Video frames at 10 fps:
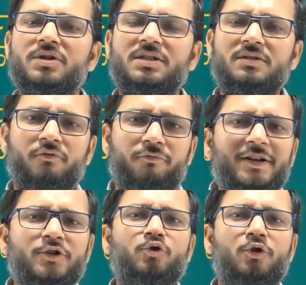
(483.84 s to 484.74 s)
what
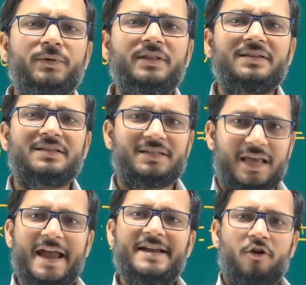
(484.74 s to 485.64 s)
should be the
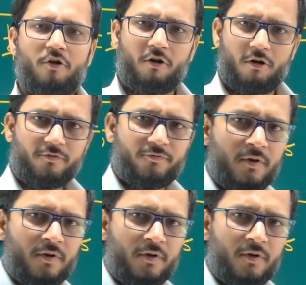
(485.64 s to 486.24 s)
sign of